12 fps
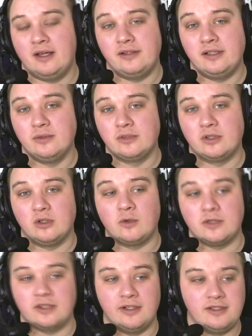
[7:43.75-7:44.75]
I think all the
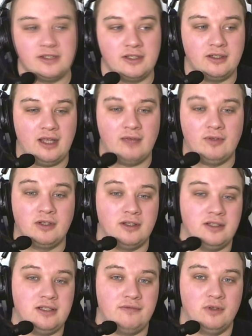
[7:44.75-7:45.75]
Conquest guides can have a look at
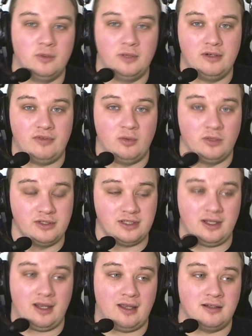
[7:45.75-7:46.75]
the default one if they want
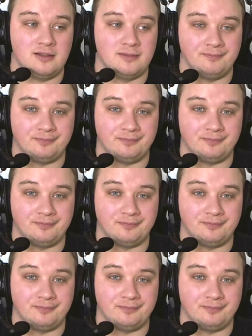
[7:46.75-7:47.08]
it, and